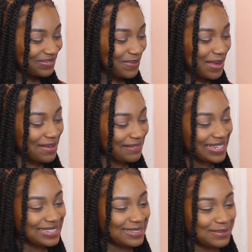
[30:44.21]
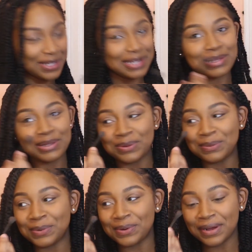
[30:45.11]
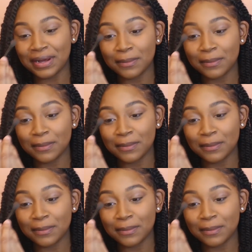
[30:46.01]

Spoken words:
Maybe if I just put a little more.